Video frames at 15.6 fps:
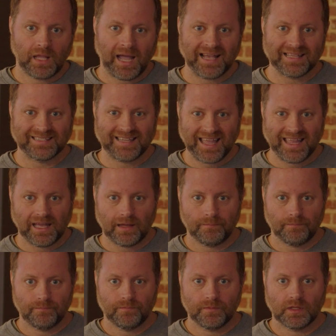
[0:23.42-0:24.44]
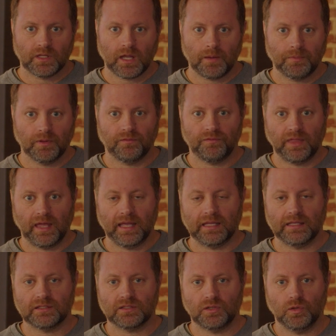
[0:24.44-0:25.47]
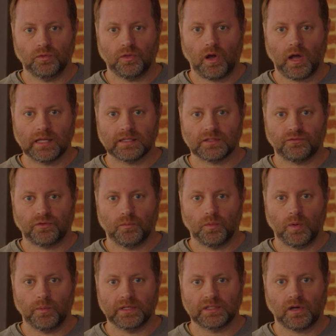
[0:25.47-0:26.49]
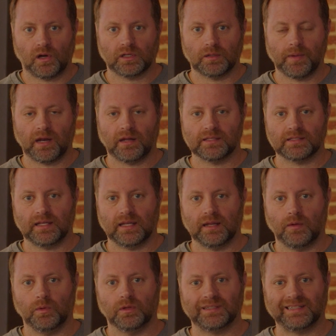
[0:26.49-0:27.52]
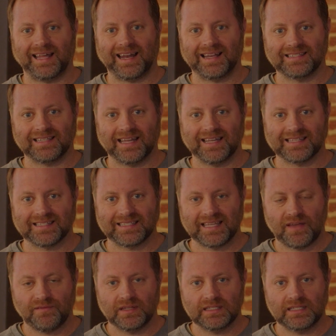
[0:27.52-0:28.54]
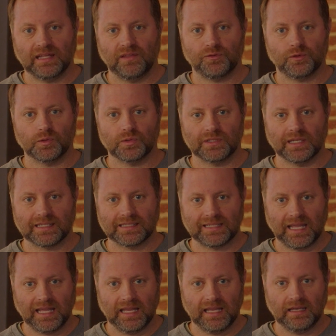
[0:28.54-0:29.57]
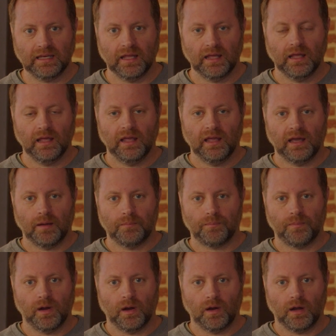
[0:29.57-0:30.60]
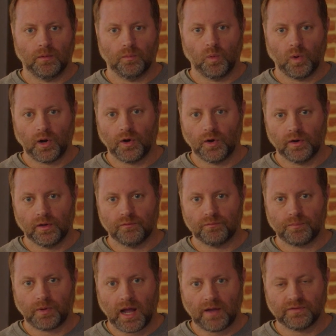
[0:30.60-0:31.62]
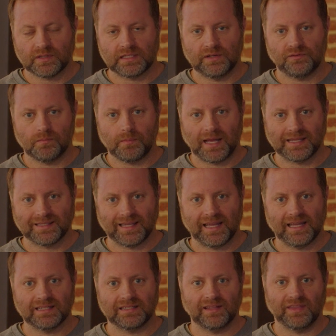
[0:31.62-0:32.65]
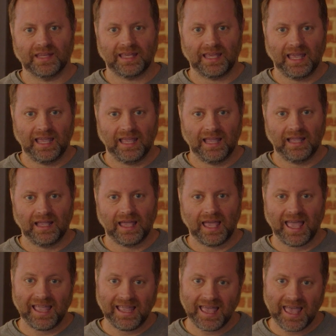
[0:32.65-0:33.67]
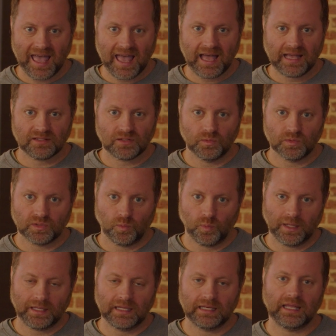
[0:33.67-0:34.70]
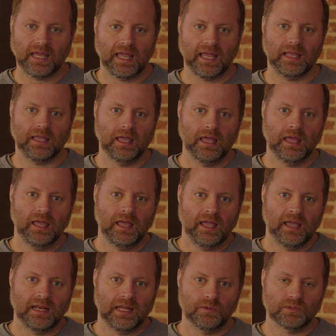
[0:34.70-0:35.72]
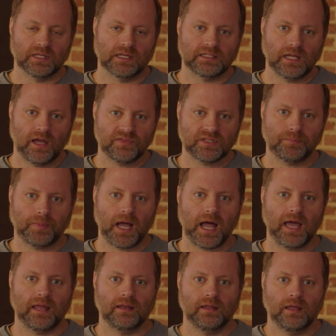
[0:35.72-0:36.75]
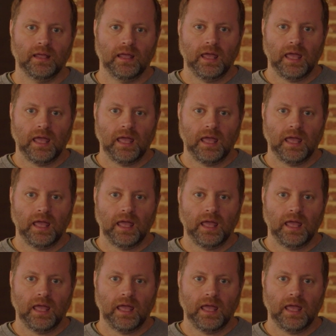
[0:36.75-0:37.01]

Isaiah, a couple of things, two thoughts from what we talked about on Sunday. We looked at Isaiah 7, 10 through 16. A word of prophecy from Isaiah to the king Ahaz, who was a wicked king, and he was in a tough spot.